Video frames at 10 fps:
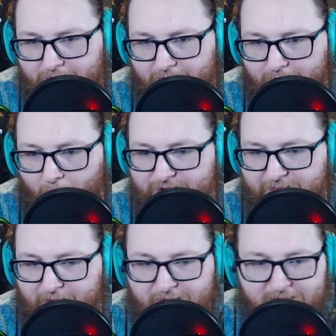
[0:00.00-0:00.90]

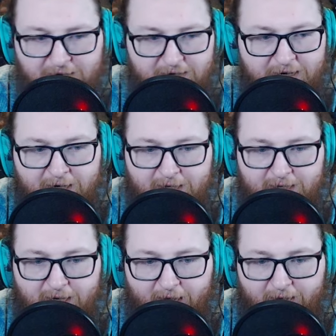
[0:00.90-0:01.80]
multiples here.
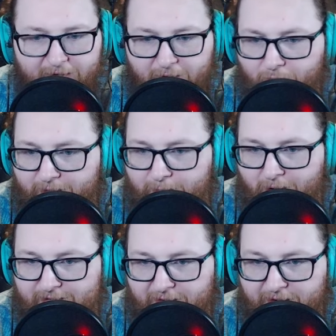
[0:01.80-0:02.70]
The only
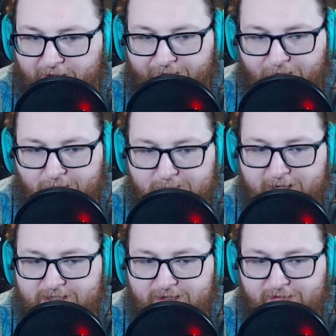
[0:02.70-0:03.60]
playset here on the first
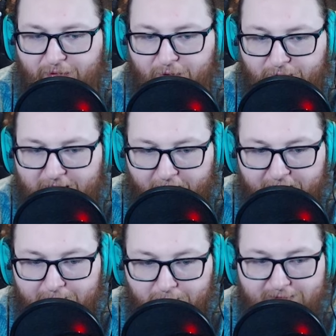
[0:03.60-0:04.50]
page is
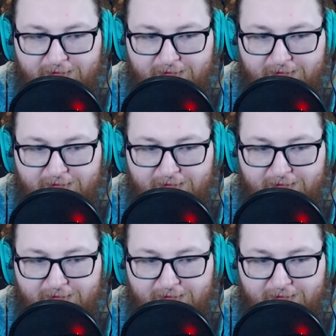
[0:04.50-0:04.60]
$39 plus